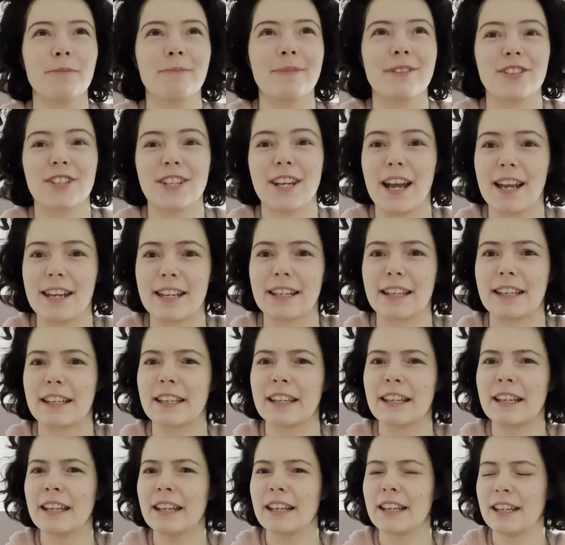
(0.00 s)
but she had
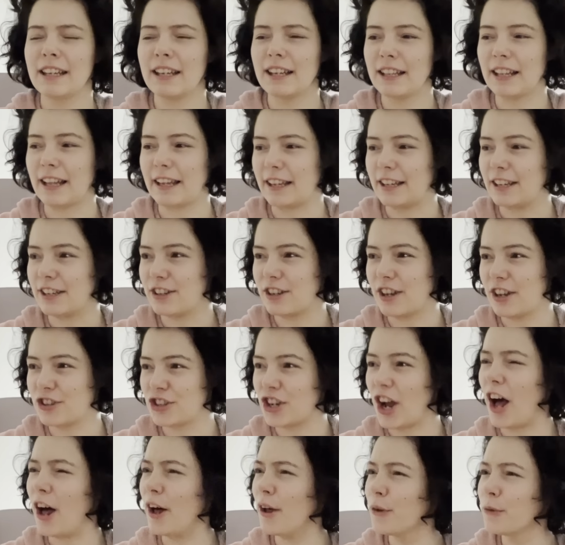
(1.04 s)
a
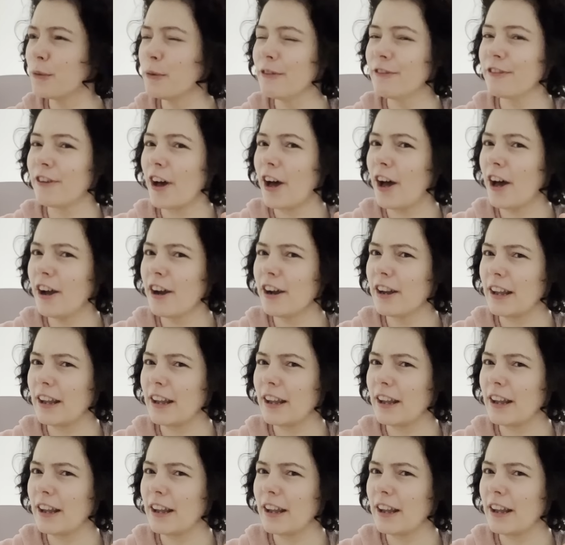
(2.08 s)
child with her,